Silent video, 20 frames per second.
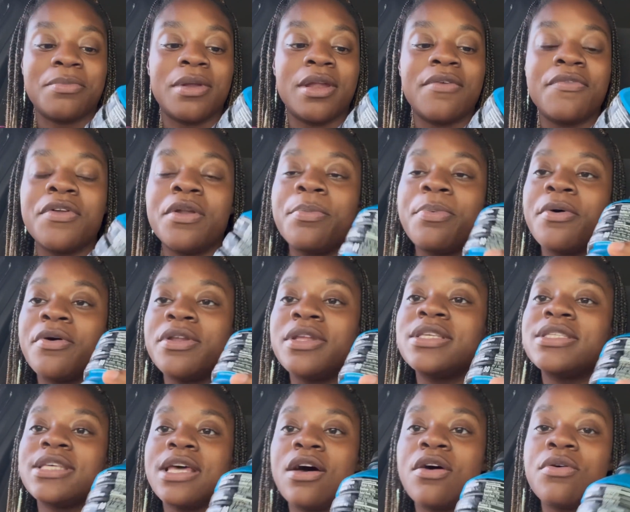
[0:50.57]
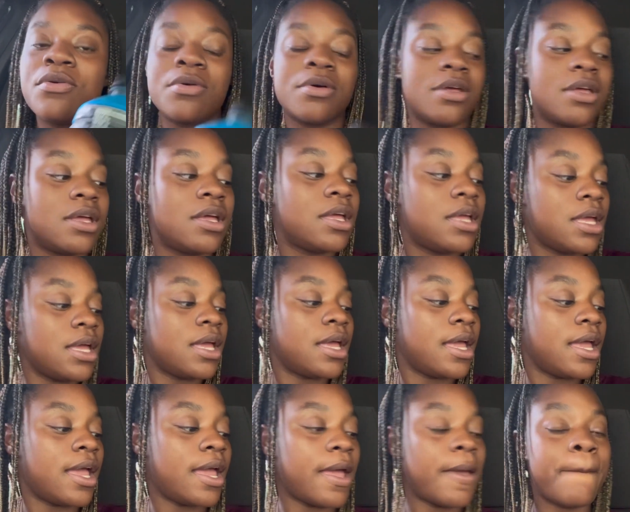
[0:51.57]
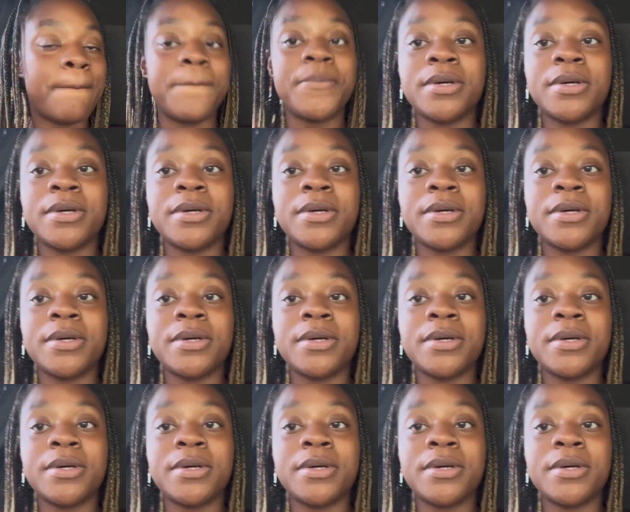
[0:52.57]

But I'm finna pour this out and